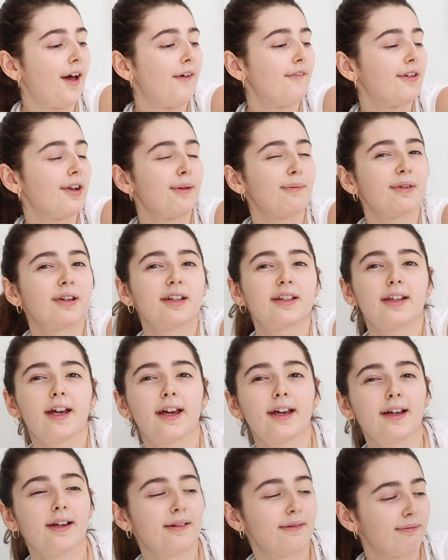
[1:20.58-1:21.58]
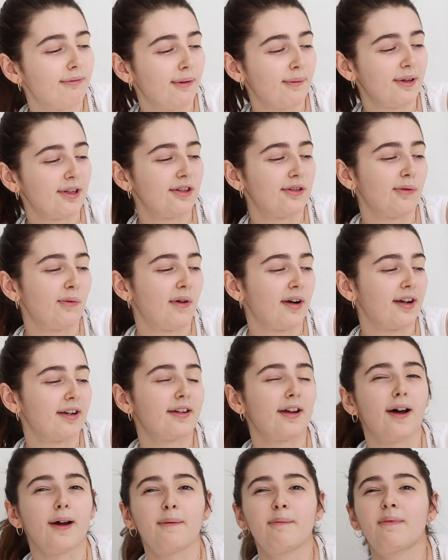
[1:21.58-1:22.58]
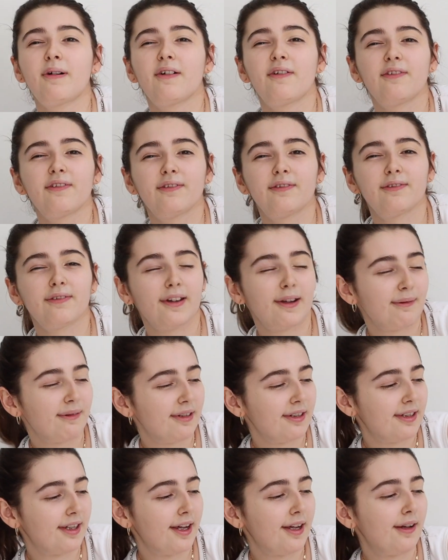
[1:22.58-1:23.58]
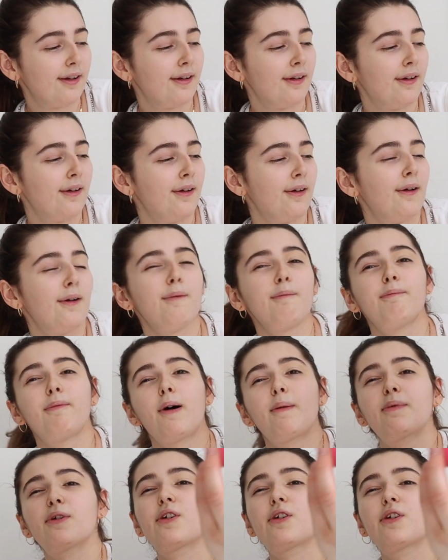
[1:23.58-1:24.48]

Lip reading: And then I'm going to do one at a time. Then I'm going to take my